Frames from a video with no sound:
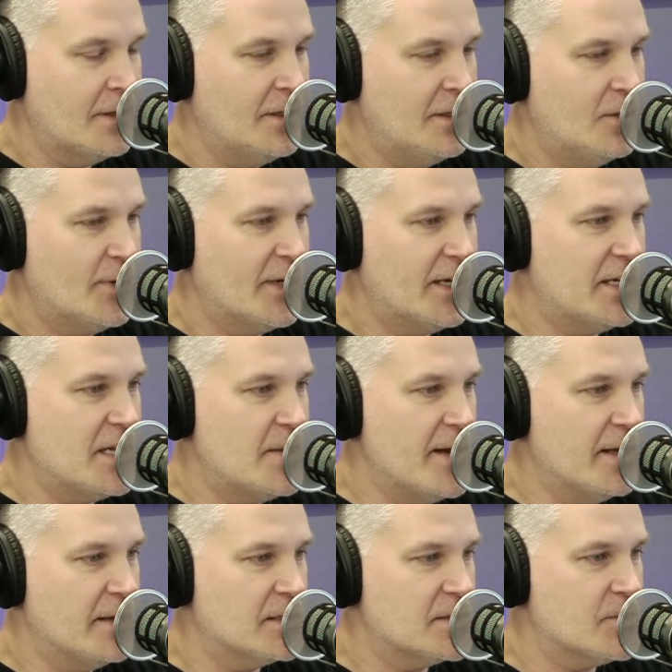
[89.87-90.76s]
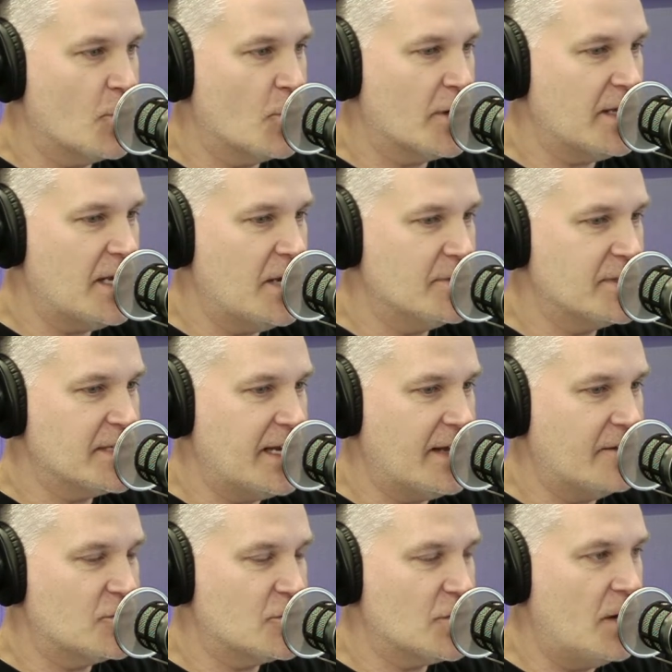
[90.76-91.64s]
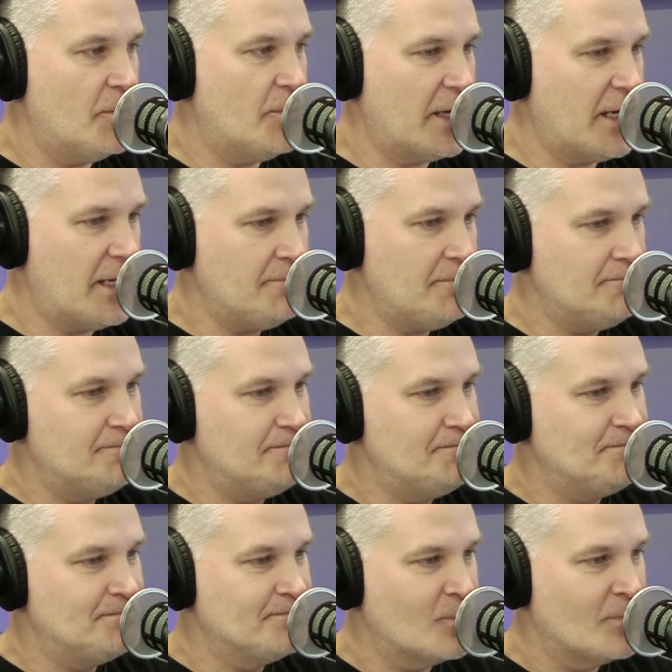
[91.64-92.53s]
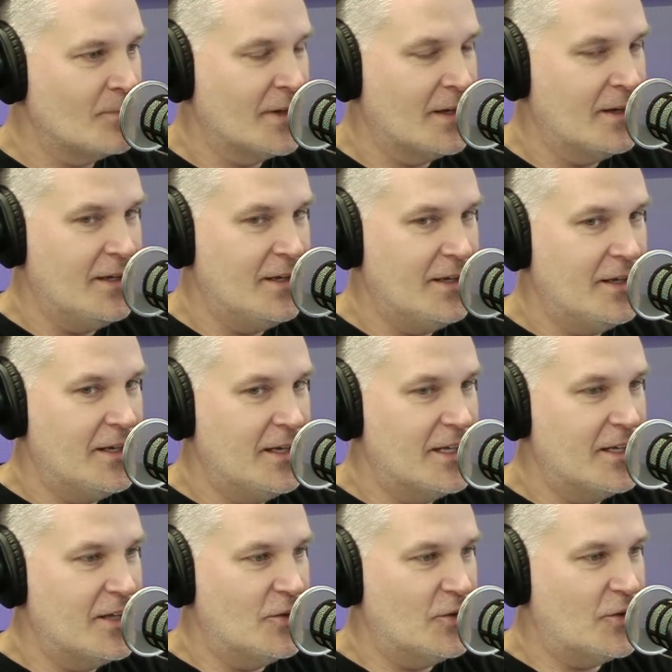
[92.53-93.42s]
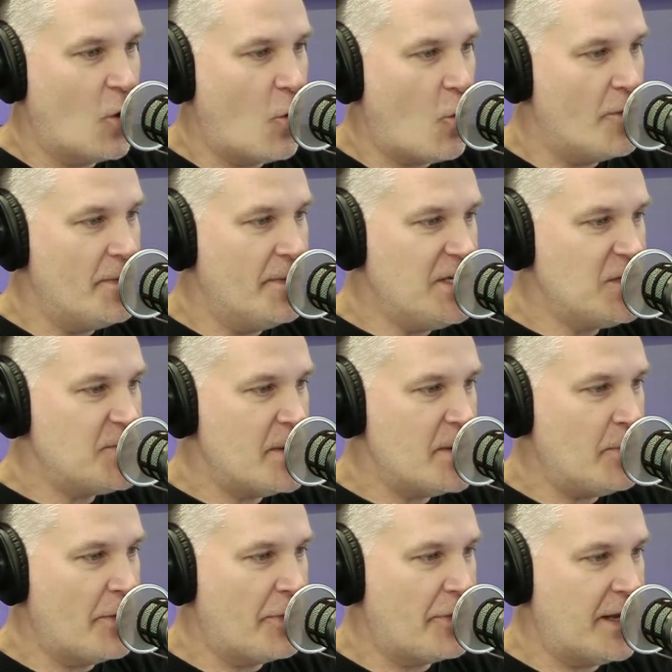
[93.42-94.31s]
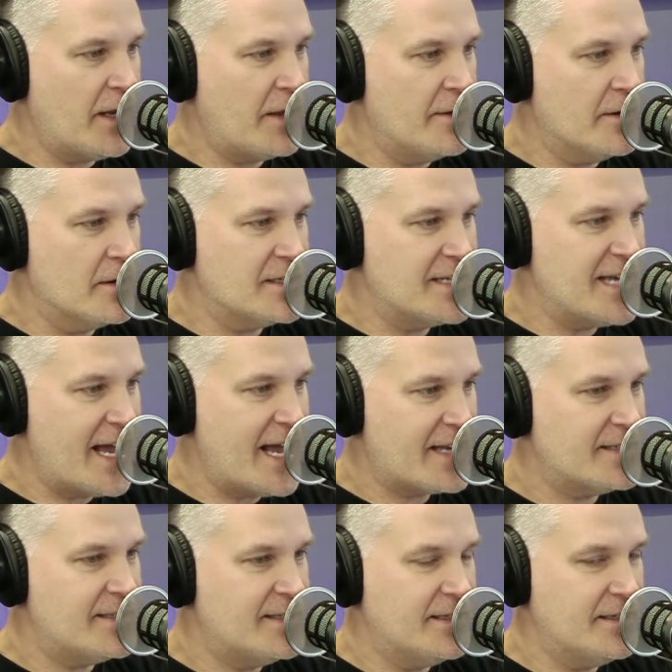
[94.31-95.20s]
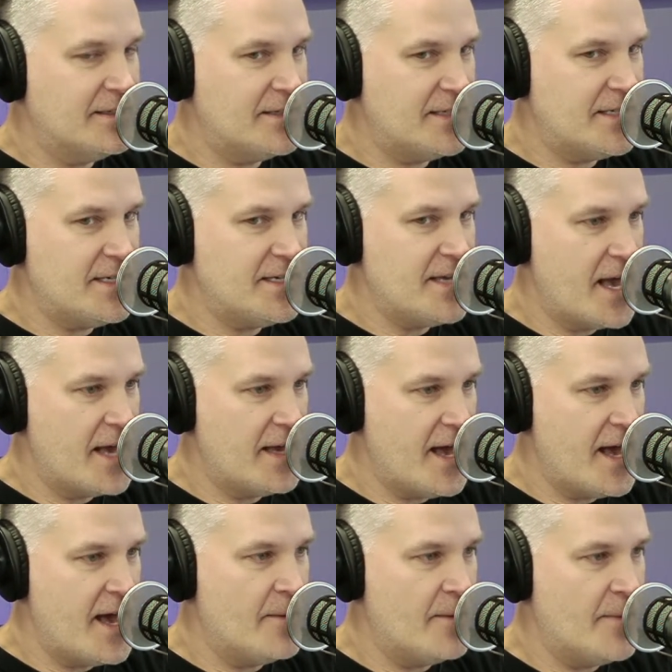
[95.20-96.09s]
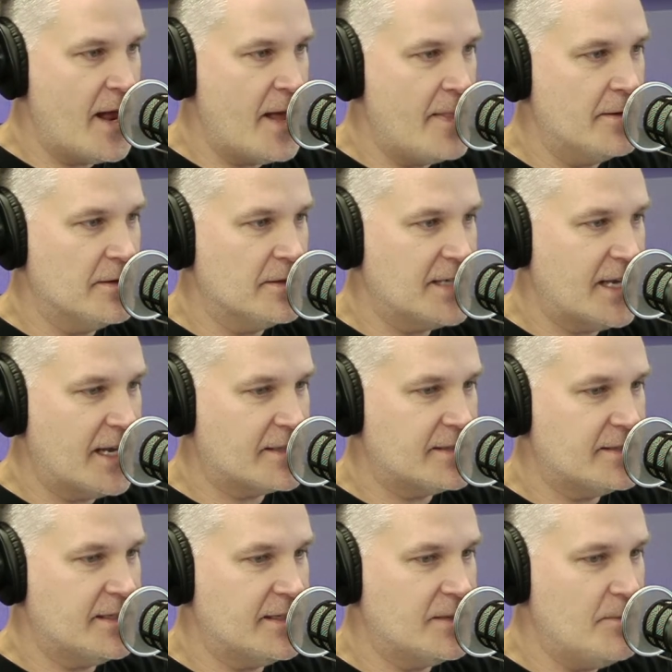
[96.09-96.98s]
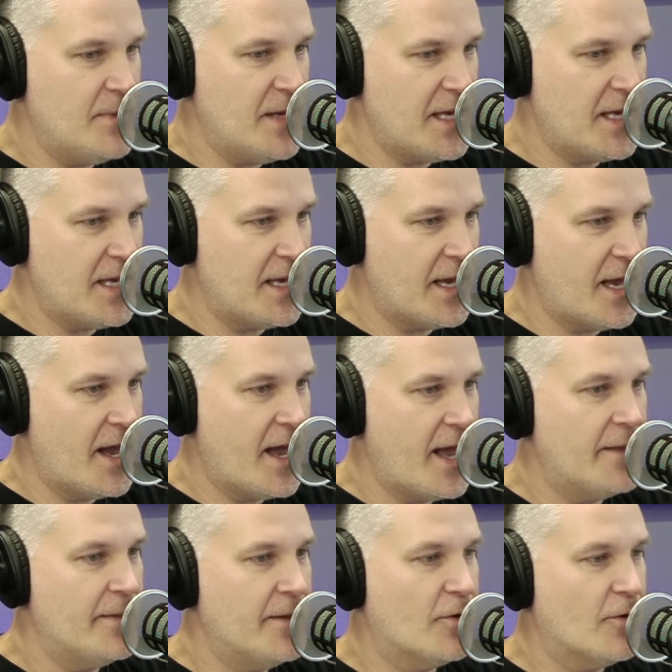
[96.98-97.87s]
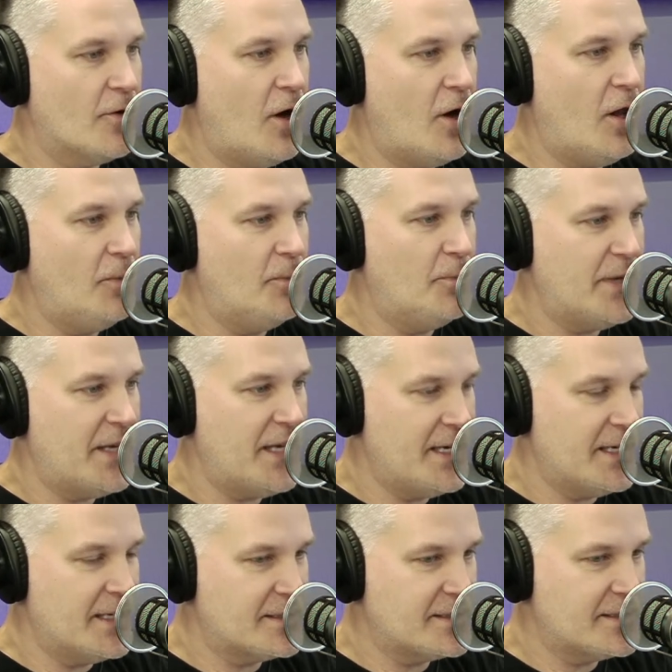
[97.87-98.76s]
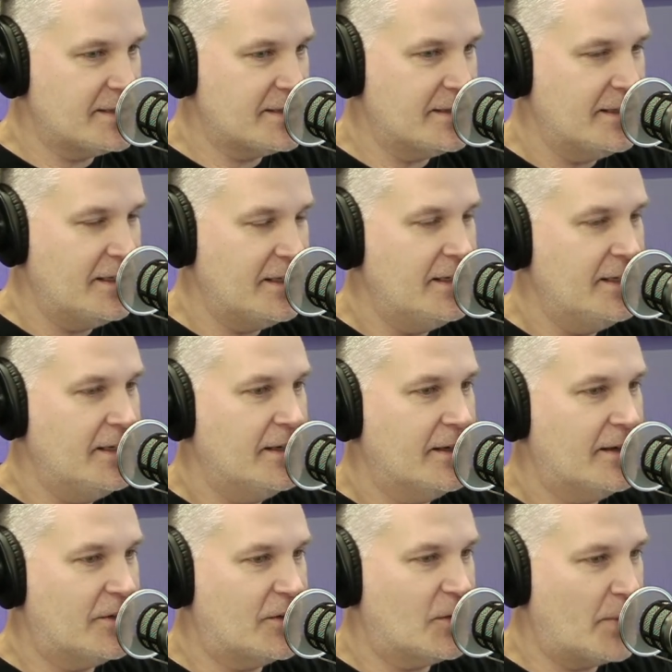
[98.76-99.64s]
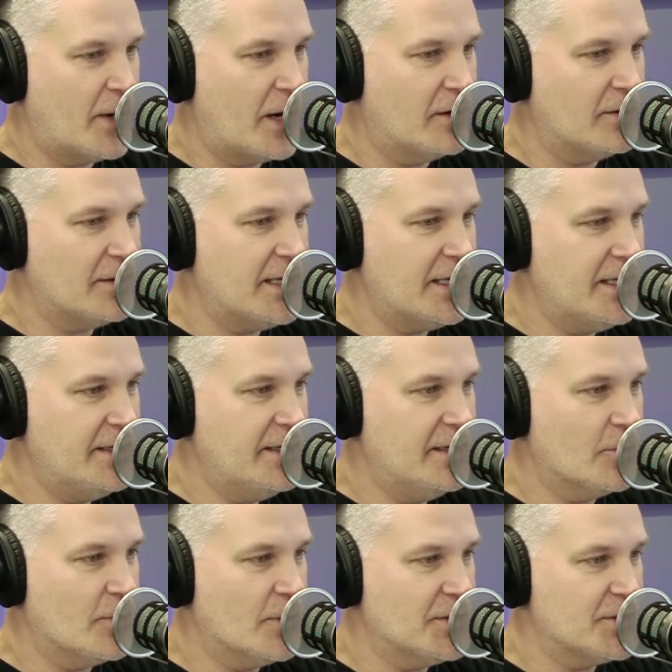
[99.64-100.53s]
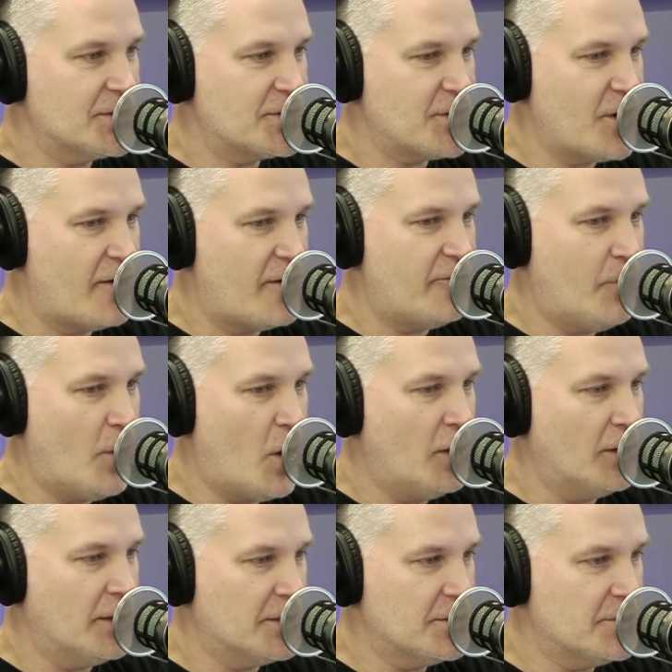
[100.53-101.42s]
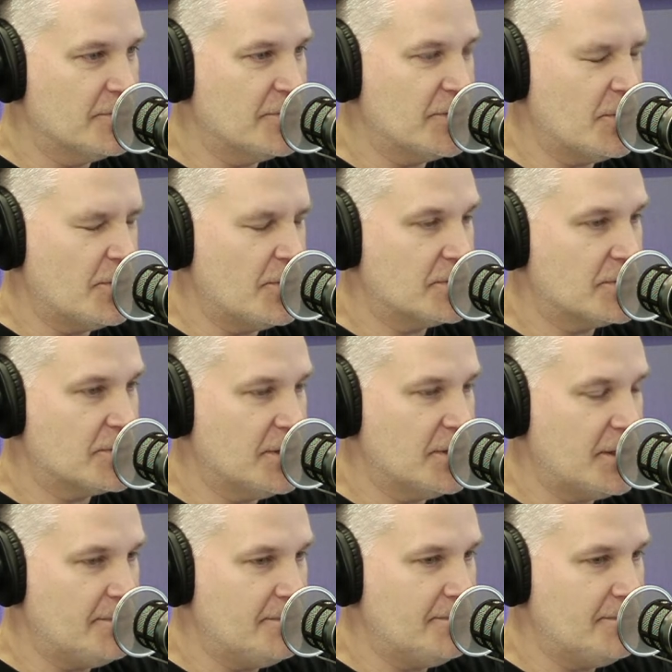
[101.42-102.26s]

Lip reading: We got an email this morning that he was going to have Trump on. So these people think they're texting TAM, and they're texting me, and they're all pissed. Because apparently he did a real softball interview with Trump.